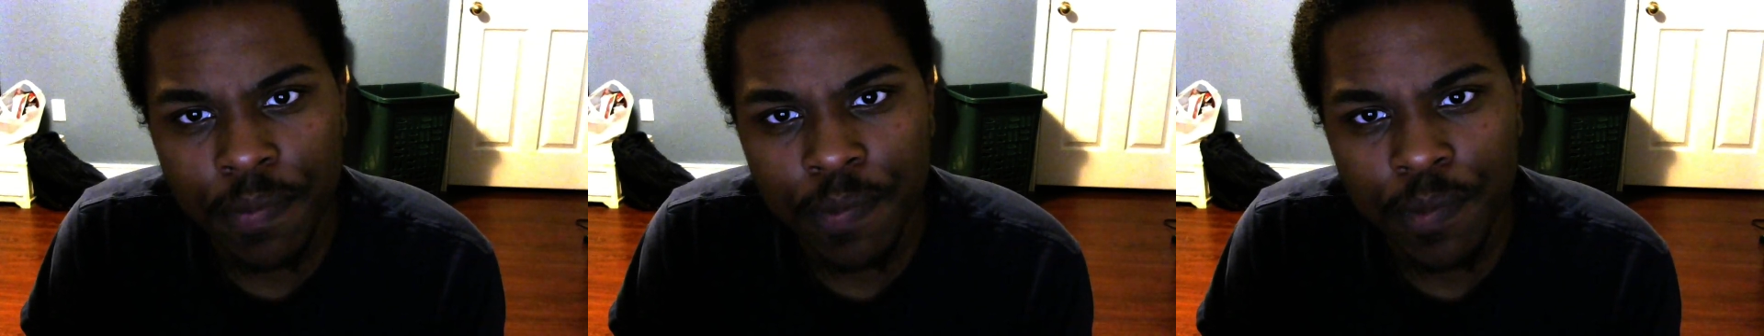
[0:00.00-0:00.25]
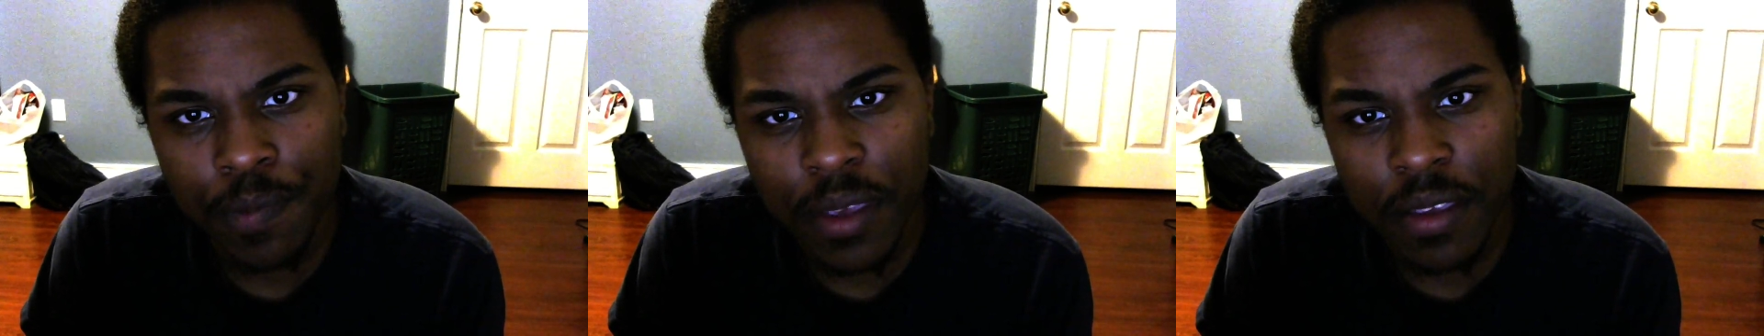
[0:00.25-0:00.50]

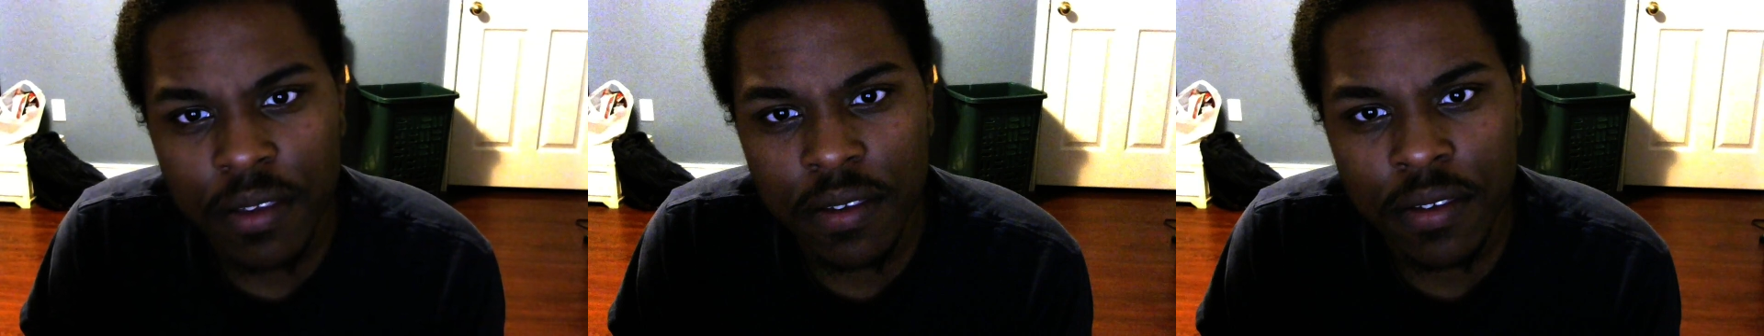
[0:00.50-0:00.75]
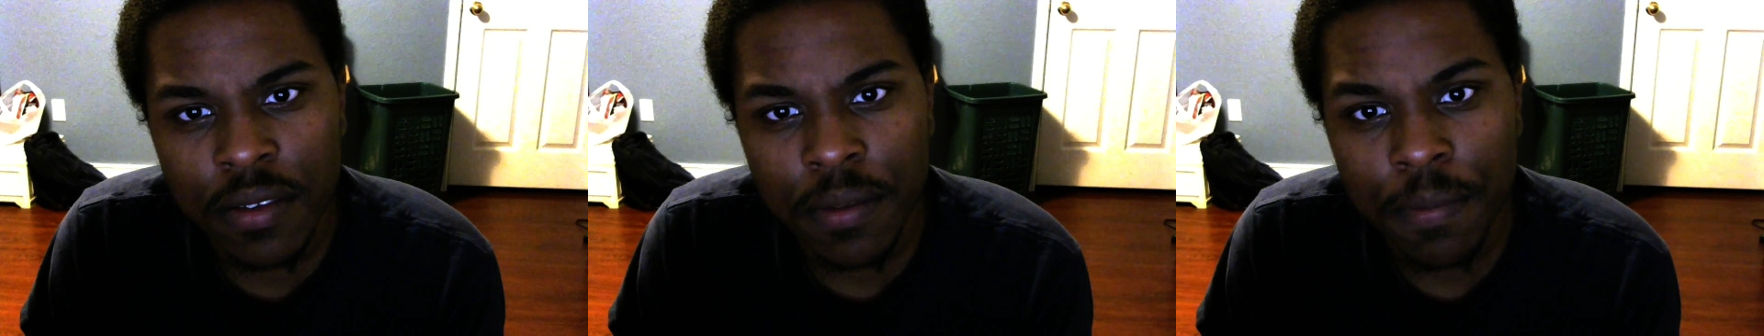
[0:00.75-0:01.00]

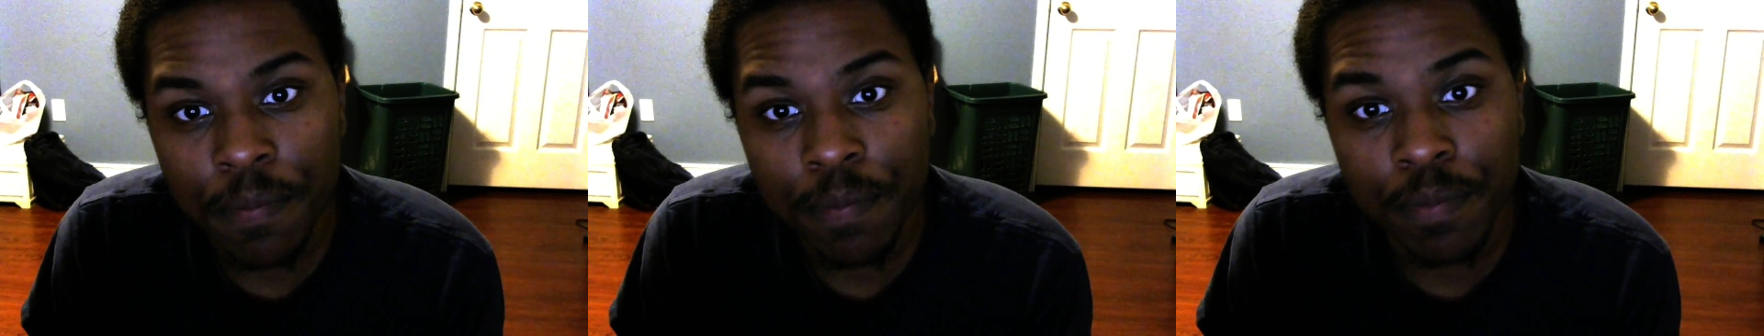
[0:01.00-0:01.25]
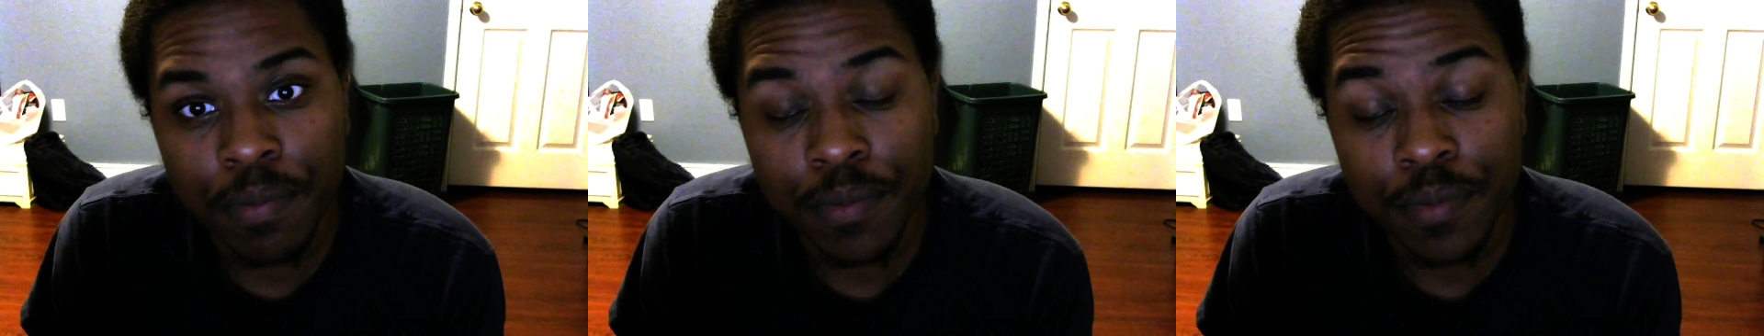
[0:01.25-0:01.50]
his
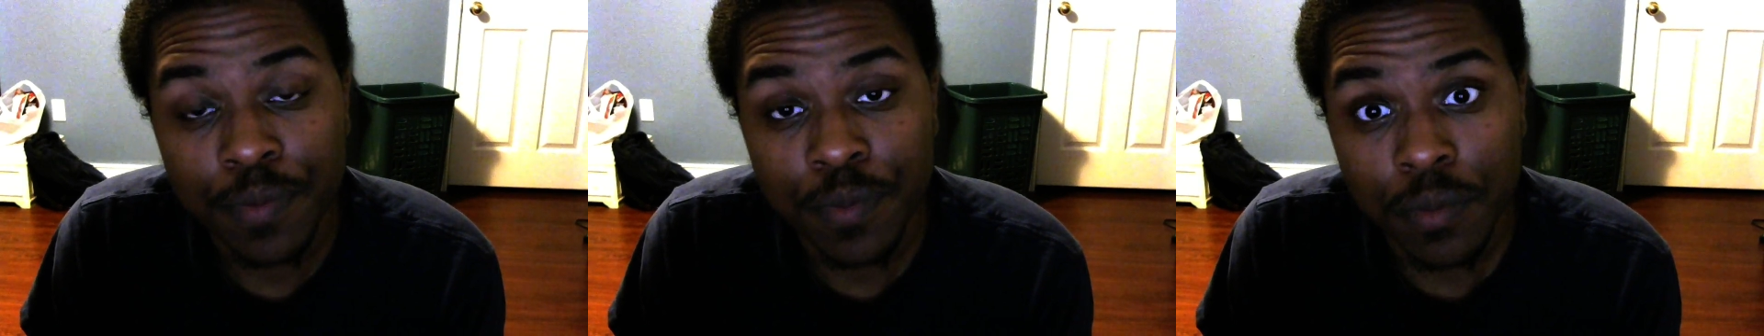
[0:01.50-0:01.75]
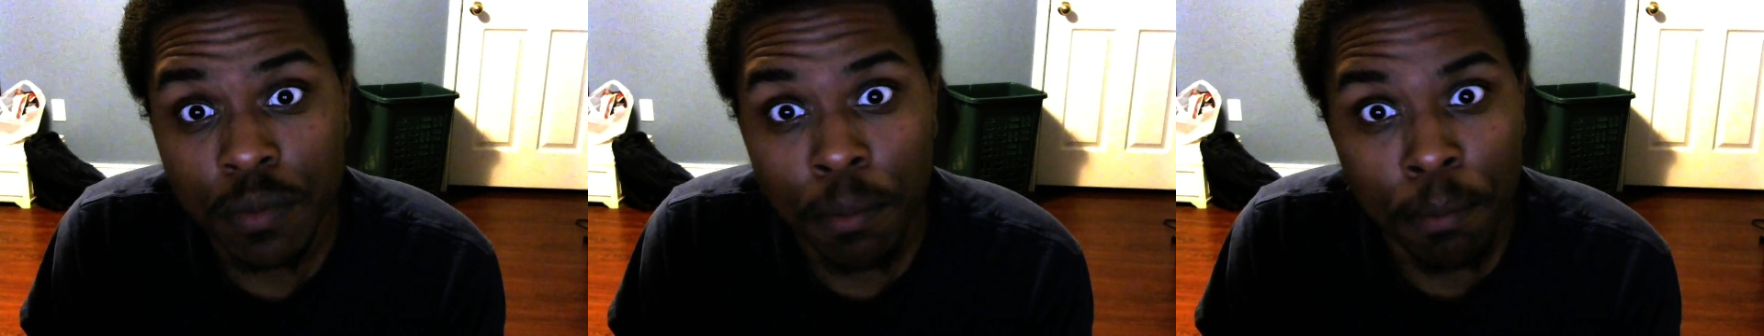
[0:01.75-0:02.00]

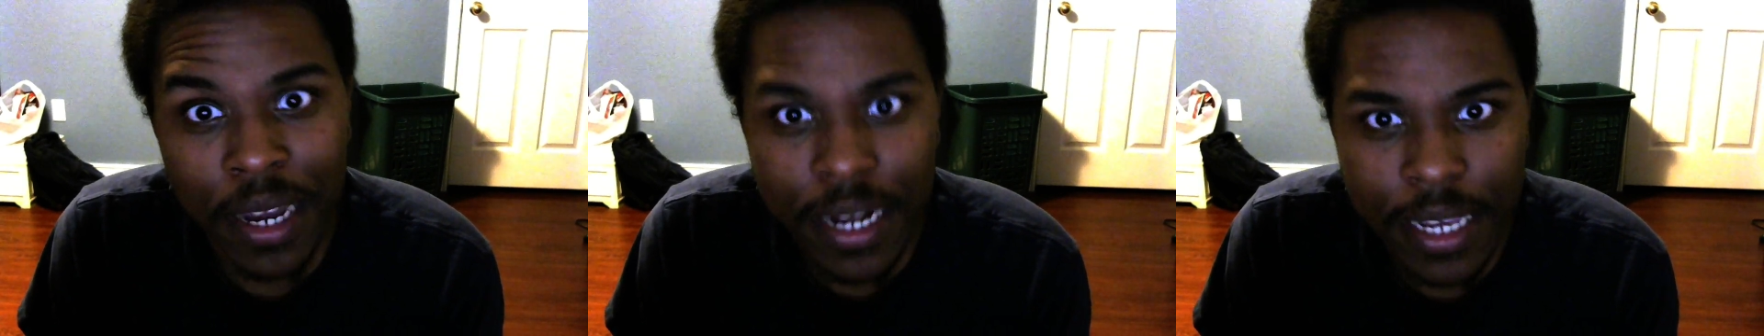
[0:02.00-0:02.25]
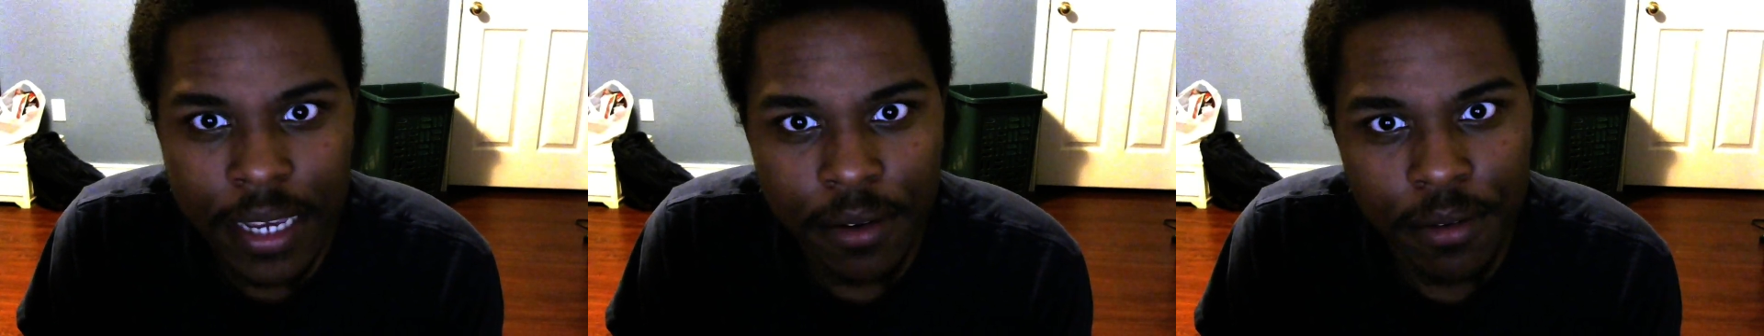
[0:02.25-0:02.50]

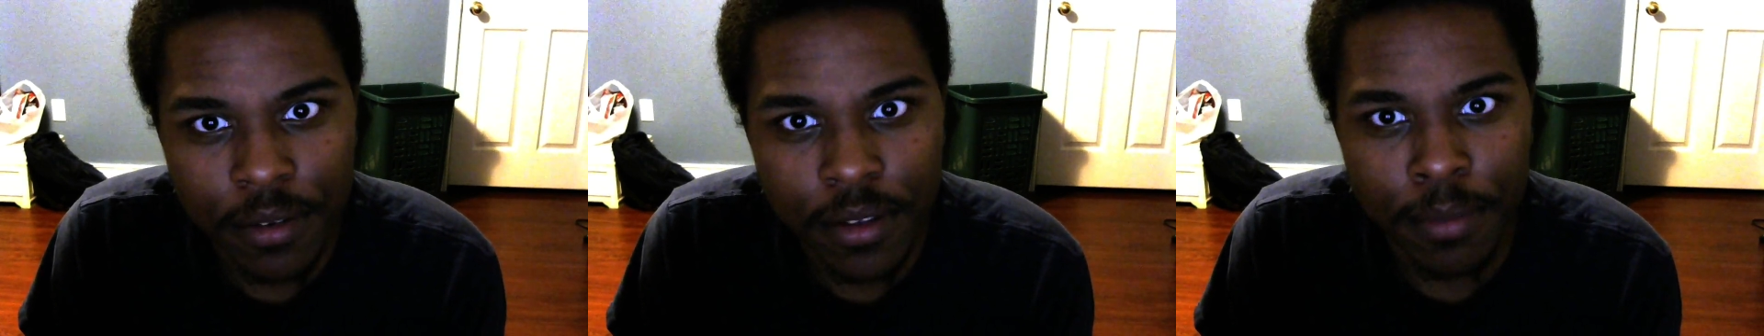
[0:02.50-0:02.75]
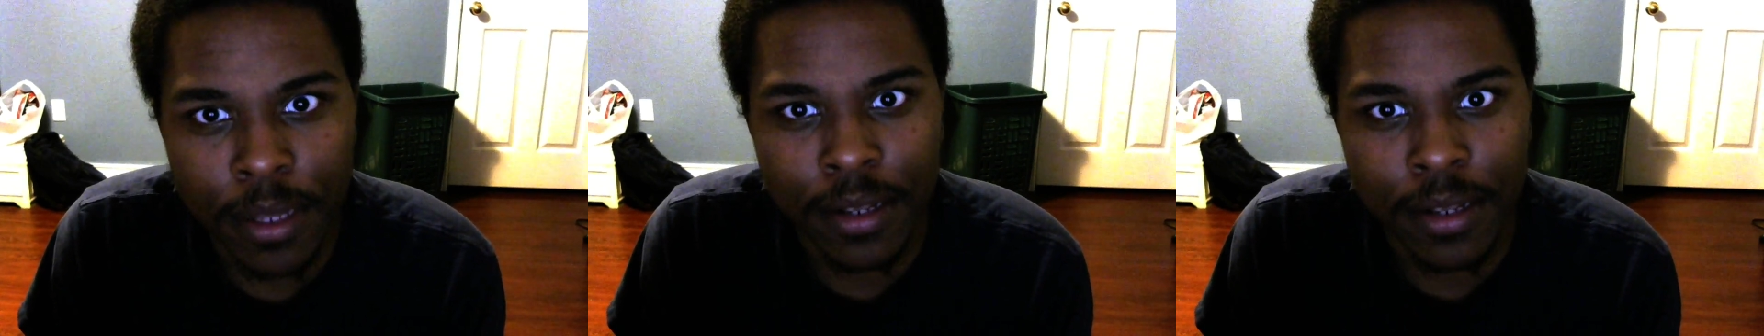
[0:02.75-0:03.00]
buddy or something
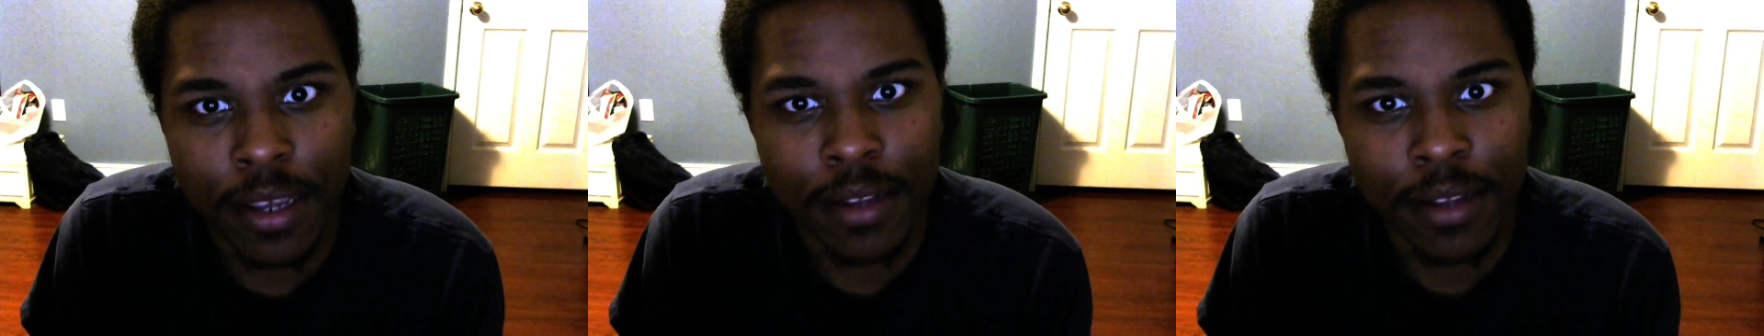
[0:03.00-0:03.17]
like that.